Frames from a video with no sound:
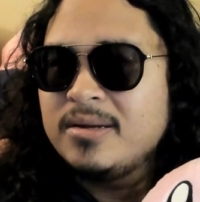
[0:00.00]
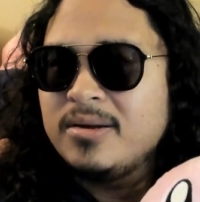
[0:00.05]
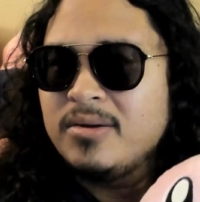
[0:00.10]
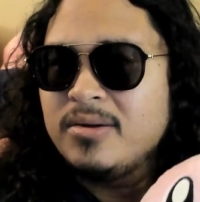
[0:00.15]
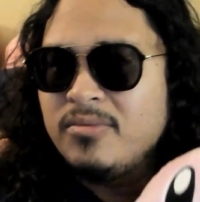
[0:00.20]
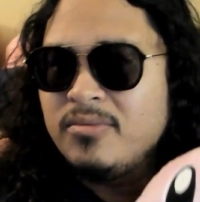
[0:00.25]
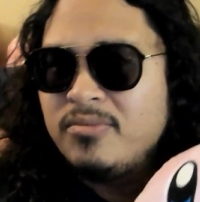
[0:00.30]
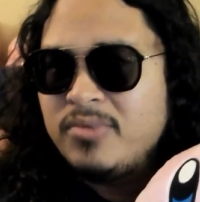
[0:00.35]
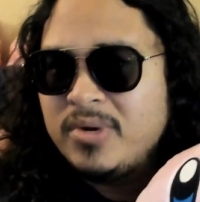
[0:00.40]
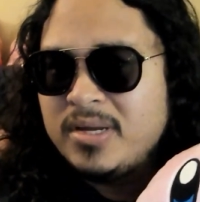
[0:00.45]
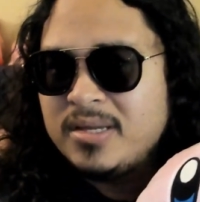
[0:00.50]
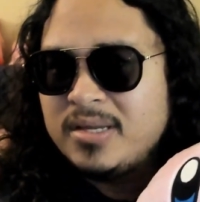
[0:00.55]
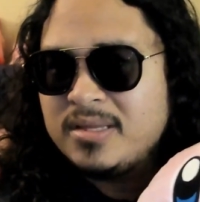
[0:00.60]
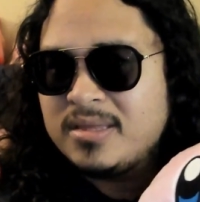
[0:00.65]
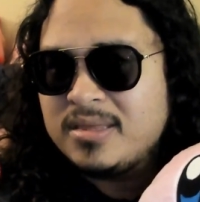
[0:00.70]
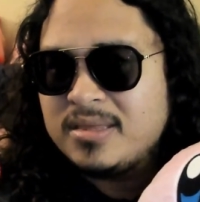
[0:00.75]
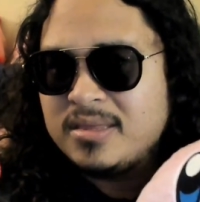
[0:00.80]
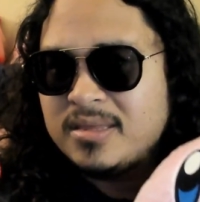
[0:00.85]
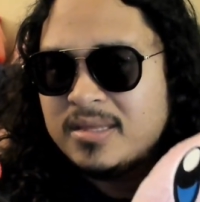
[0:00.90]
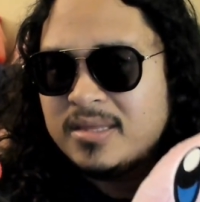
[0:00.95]

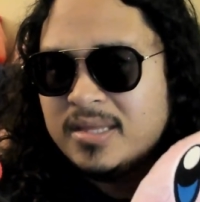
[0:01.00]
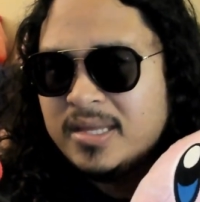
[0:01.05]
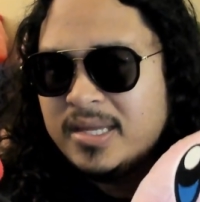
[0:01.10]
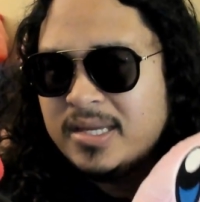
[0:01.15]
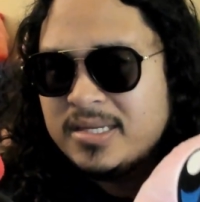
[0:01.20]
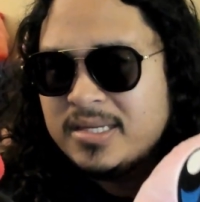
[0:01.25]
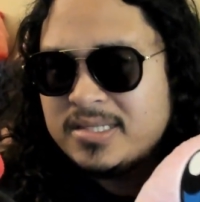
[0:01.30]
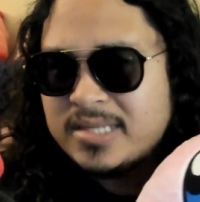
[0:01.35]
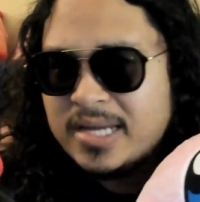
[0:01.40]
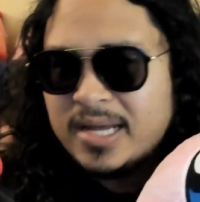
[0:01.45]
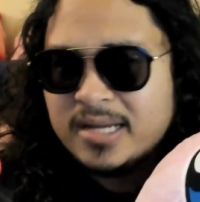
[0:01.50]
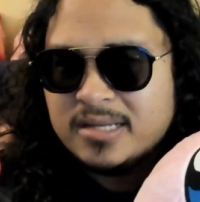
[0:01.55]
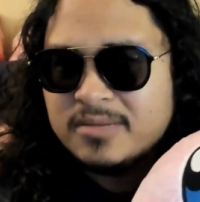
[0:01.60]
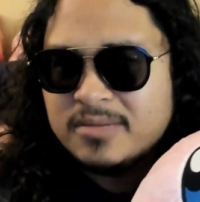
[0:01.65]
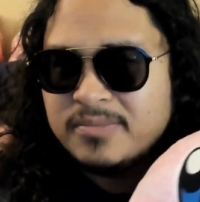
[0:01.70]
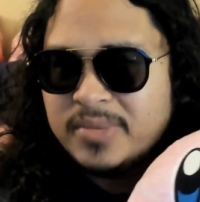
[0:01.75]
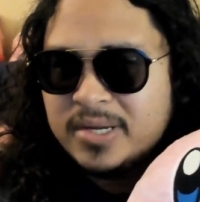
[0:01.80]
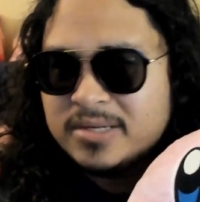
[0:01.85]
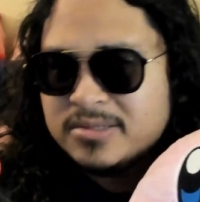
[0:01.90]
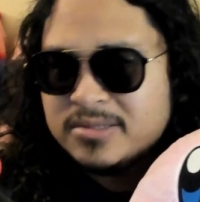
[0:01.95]
with exact
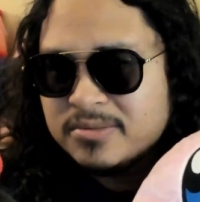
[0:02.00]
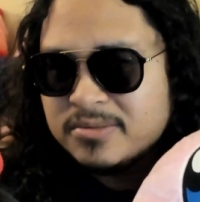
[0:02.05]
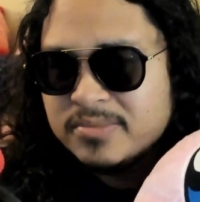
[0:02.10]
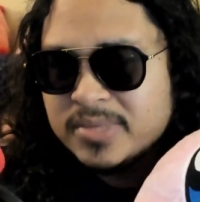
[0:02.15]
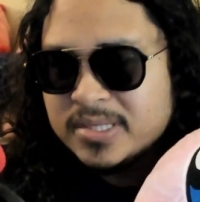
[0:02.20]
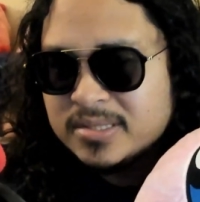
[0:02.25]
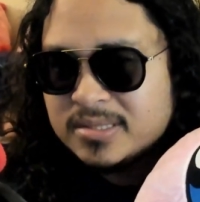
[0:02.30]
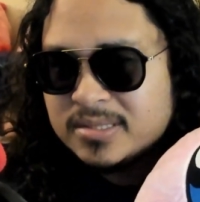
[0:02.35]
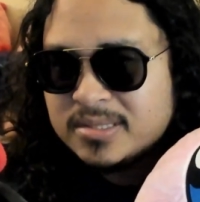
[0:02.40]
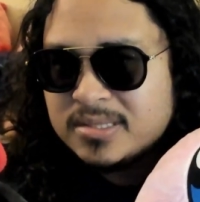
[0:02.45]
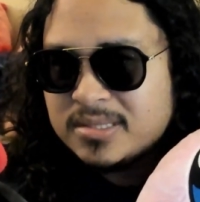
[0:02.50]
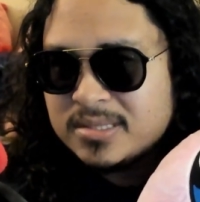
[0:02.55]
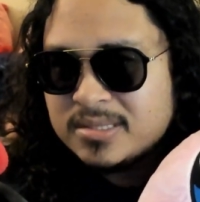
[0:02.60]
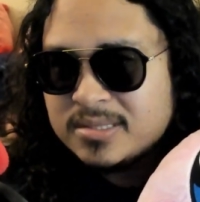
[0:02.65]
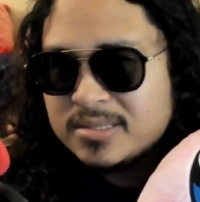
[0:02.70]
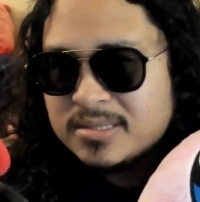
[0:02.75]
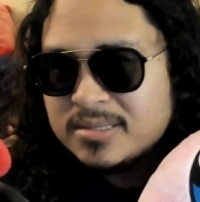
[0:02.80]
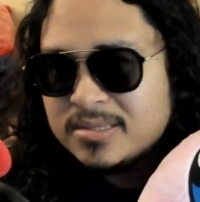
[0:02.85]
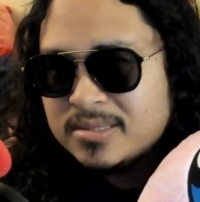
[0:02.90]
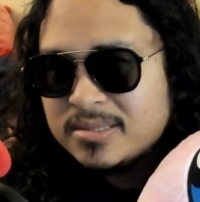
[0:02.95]
measurements